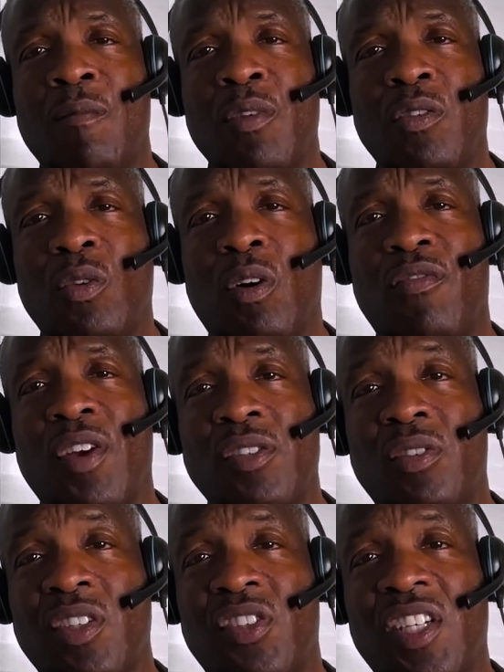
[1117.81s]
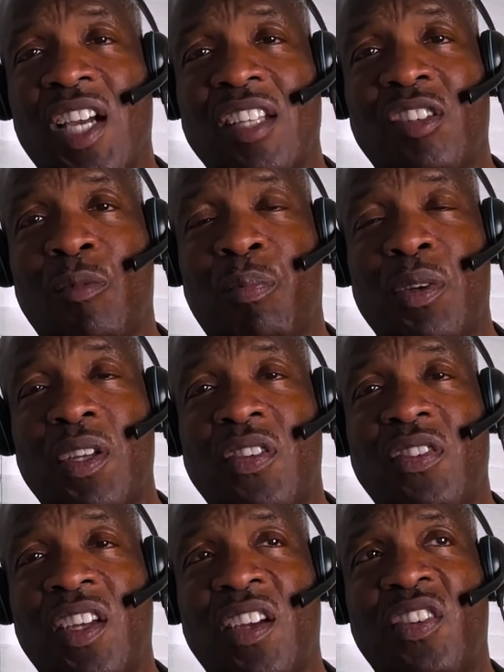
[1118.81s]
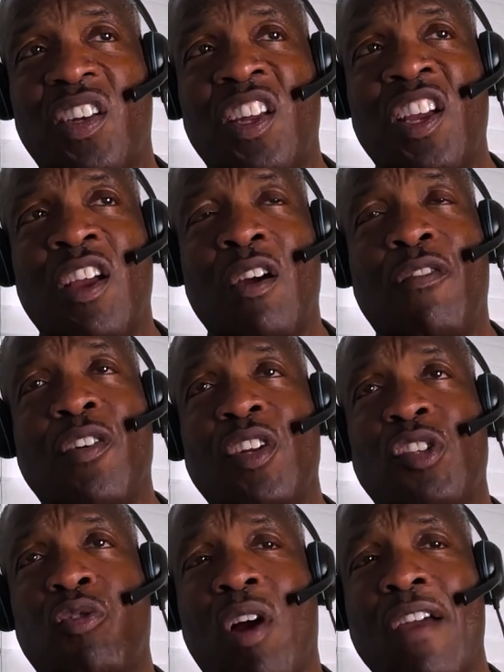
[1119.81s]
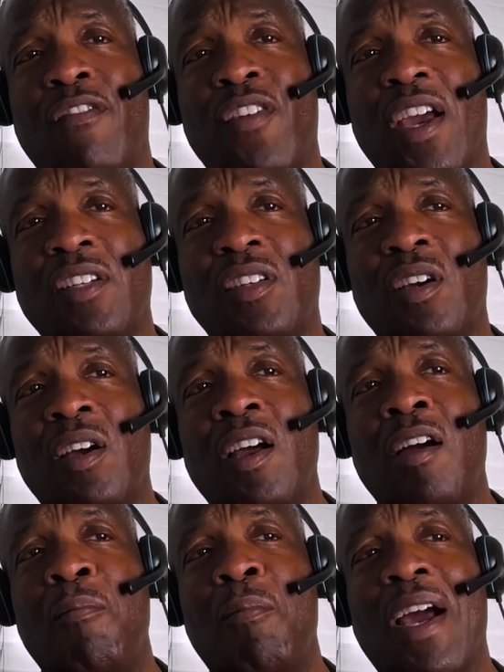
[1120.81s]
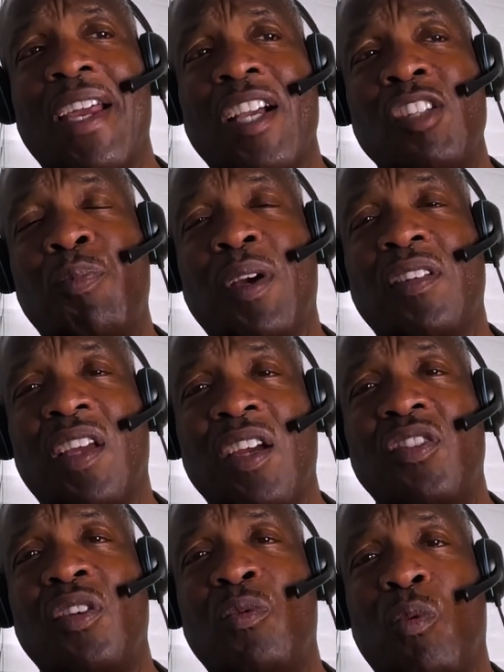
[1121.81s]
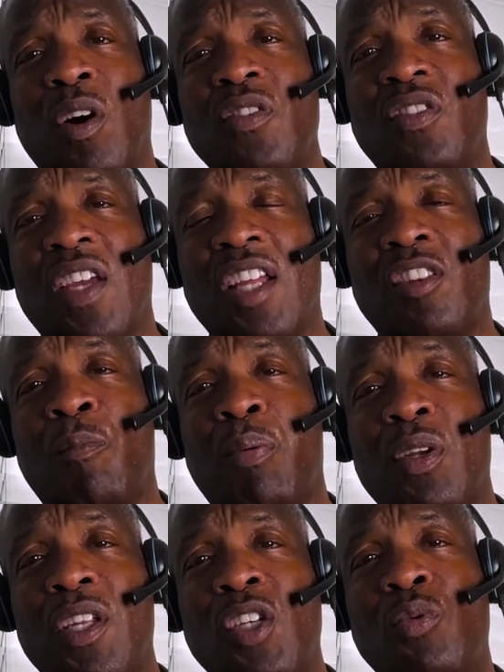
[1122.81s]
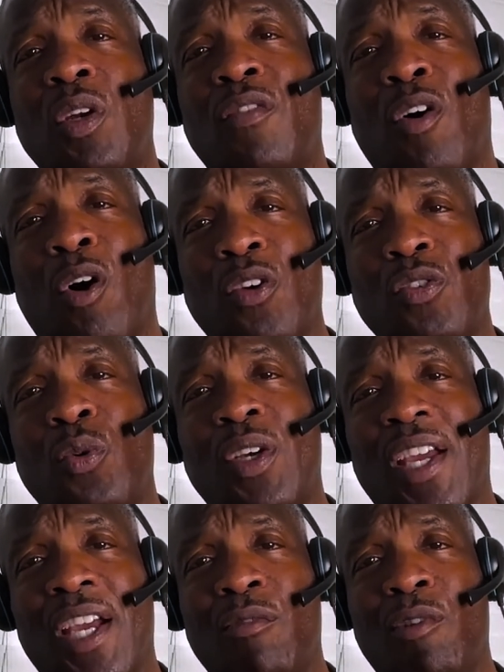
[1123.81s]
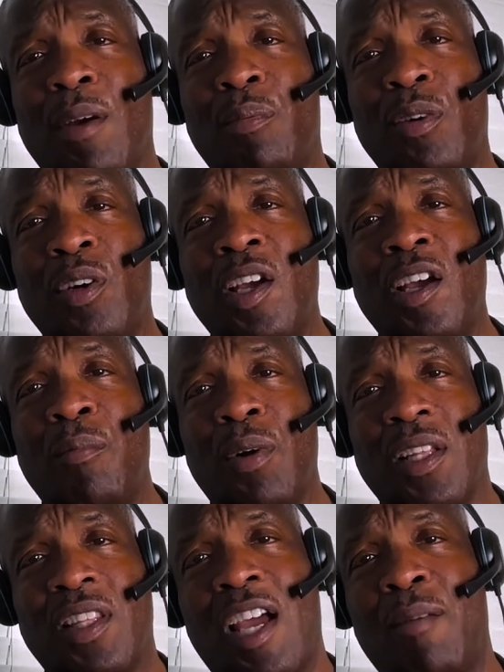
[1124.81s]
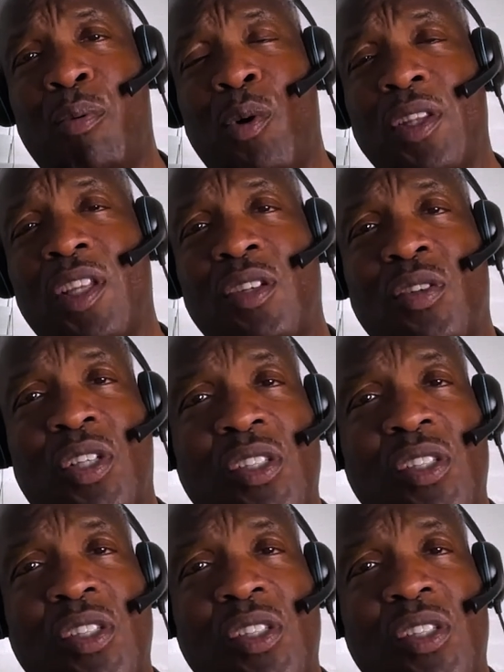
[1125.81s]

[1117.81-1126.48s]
So eventually she got to the police station. For the trifecta, my expectation was that the police would have also gang raped her, but at that point they took it